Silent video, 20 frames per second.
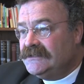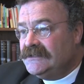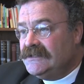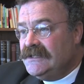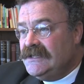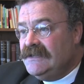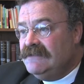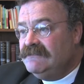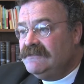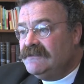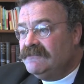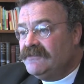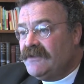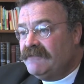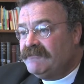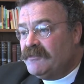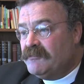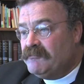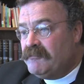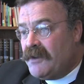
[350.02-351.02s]
even if we
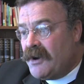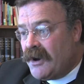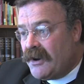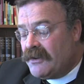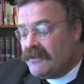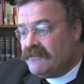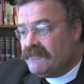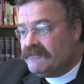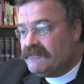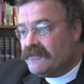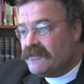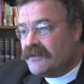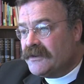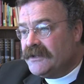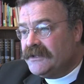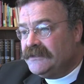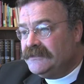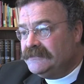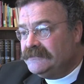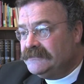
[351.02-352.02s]
have to borrow for
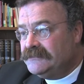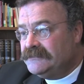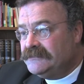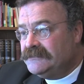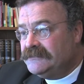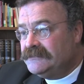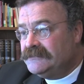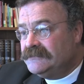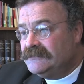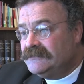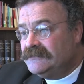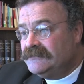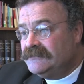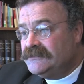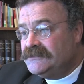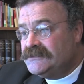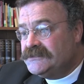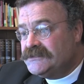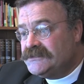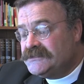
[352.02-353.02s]
it,
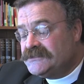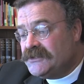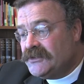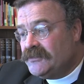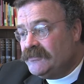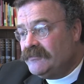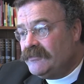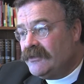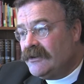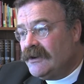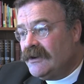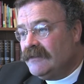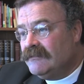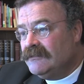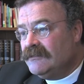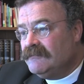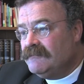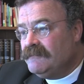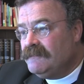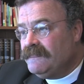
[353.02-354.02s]
which is its own
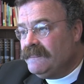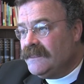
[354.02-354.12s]
problem,